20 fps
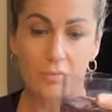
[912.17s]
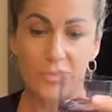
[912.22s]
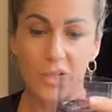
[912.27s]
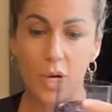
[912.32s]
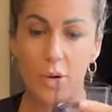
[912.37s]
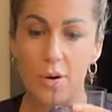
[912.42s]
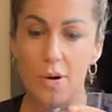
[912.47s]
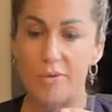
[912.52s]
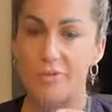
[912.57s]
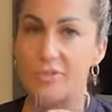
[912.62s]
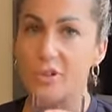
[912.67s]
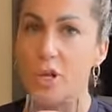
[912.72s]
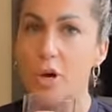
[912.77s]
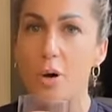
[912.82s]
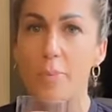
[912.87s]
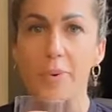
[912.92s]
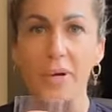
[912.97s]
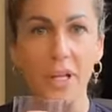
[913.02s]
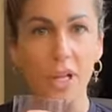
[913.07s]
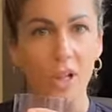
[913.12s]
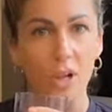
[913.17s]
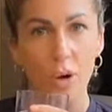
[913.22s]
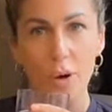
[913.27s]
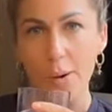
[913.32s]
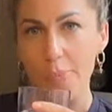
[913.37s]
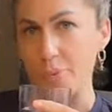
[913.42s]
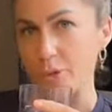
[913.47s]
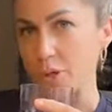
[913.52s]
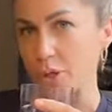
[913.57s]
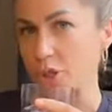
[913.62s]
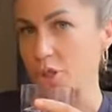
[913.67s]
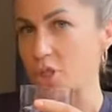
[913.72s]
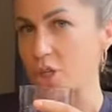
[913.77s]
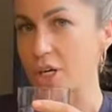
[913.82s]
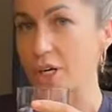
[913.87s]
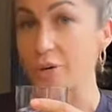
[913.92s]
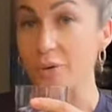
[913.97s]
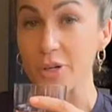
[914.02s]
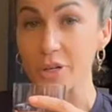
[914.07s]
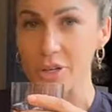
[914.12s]
blow up, flow up, and glow up with
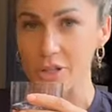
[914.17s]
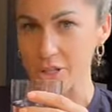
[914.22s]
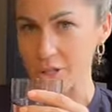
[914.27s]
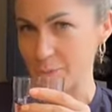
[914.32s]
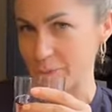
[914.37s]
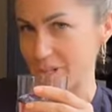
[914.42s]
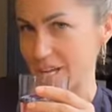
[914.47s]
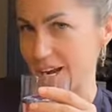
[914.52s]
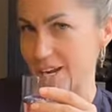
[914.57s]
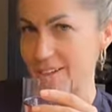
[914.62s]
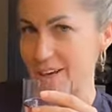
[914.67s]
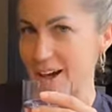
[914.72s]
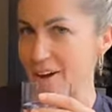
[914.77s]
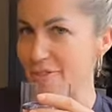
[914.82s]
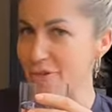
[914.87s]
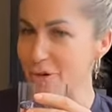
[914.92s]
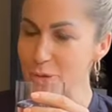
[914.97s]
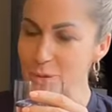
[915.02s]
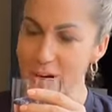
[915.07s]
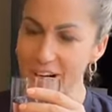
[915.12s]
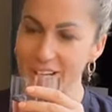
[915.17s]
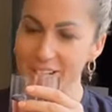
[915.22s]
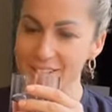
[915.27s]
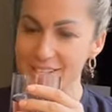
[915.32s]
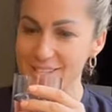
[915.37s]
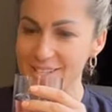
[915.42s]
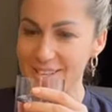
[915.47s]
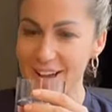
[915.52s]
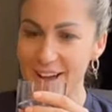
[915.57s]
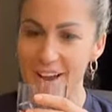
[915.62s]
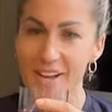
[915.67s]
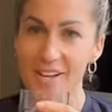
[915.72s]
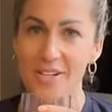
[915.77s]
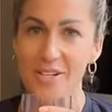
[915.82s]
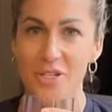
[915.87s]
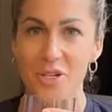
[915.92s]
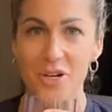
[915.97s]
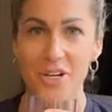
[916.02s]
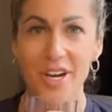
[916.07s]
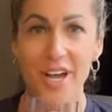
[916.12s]
Katrina Ruth in the Play Life Rule Breaker Society.
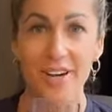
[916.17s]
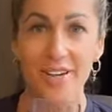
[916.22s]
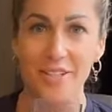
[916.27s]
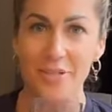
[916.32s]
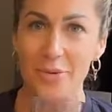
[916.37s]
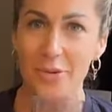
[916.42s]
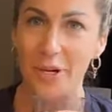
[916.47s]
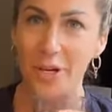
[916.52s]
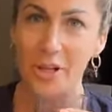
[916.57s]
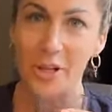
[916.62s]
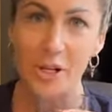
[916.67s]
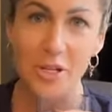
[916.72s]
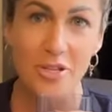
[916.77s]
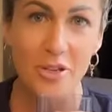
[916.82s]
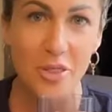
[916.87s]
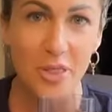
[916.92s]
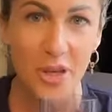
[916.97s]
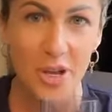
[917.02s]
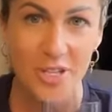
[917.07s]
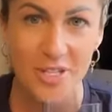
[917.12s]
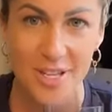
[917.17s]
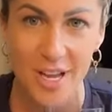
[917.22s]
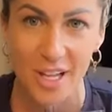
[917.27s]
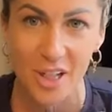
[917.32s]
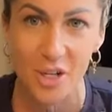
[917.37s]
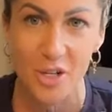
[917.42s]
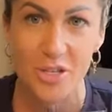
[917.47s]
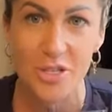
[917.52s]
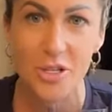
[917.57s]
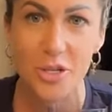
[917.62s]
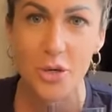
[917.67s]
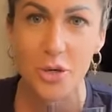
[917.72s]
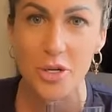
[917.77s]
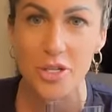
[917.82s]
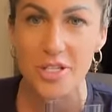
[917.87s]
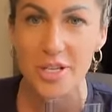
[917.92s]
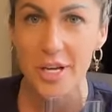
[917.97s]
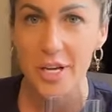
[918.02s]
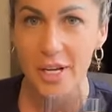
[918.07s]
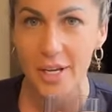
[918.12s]
And join now because we're going to close on Thursday. Close the
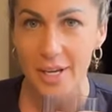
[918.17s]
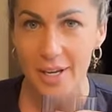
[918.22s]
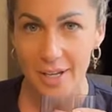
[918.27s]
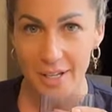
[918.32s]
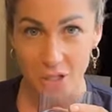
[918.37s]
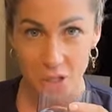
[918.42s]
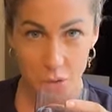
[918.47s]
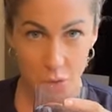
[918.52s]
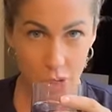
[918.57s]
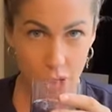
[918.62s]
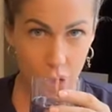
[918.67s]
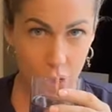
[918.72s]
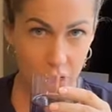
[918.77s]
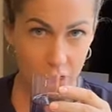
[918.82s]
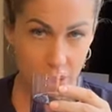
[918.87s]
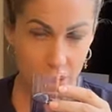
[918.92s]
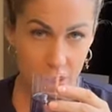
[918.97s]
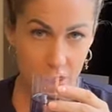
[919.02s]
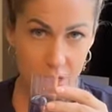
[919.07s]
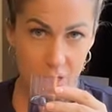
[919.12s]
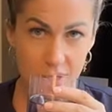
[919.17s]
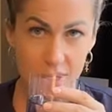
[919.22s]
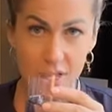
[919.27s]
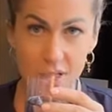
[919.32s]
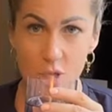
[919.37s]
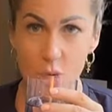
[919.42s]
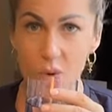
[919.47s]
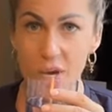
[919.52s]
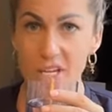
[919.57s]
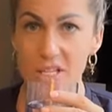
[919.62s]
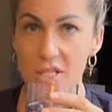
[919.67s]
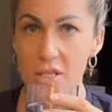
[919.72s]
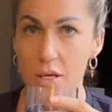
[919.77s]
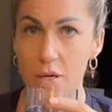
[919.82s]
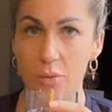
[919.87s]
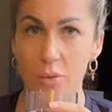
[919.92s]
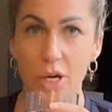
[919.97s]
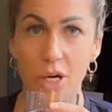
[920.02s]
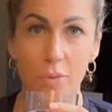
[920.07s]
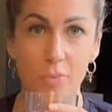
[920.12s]
doors. Because we're going into the 6 weeks.
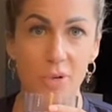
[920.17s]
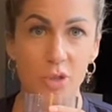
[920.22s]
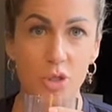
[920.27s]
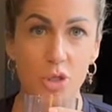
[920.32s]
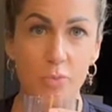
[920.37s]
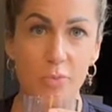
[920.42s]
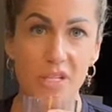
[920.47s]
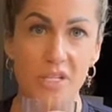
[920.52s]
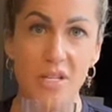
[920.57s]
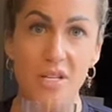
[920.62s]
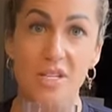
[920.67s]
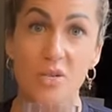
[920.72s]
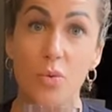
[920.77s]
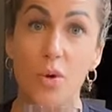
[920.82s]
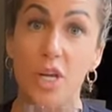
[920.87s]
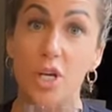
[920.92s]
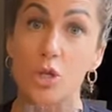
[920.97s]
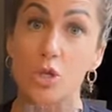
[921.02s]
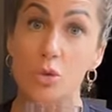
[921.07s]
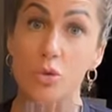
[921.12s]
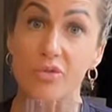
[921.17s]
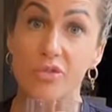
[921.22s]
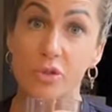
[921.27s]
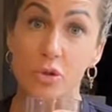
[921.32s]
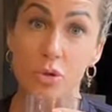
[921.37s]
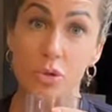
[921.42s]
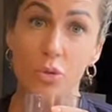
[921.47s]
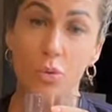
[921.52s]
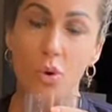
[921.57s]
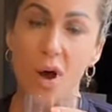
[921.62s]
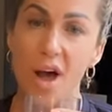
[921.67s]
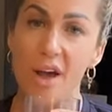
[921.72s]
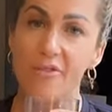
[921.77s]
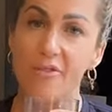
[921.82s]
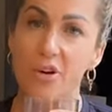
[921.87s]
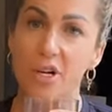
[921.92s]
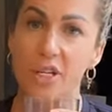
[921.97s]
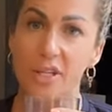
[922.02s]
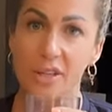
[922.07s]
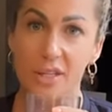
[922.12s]
We're going to build your business. We're going to do it through the right
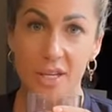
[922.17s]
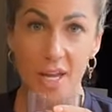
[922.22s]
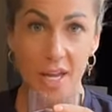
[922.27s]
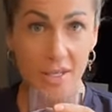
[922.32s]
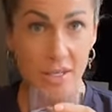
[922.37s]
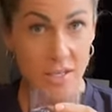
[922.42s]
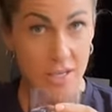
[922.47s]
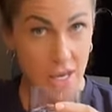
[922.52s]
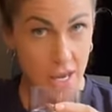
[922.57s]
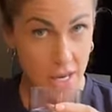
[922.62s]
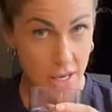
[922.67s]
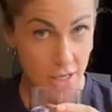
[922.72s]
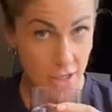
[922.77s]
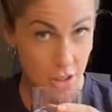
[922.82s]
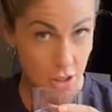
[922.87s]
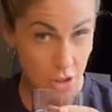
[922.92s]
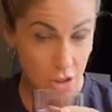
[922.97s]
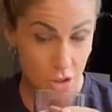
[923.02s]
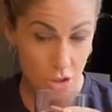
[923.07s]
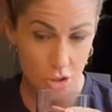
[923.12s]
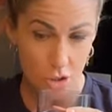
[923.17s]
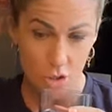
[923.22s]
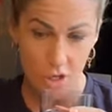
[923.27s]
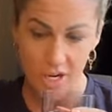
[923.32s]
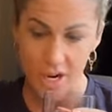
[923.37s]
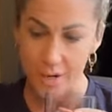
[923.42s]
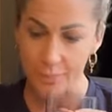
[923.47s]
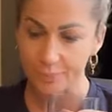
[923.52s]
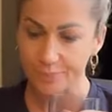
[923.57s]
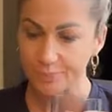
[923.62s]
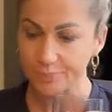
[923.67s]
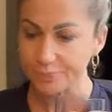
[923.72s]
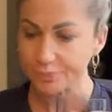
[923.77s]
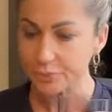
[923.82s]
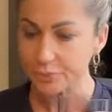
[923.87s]
freaking lens. And you should join now.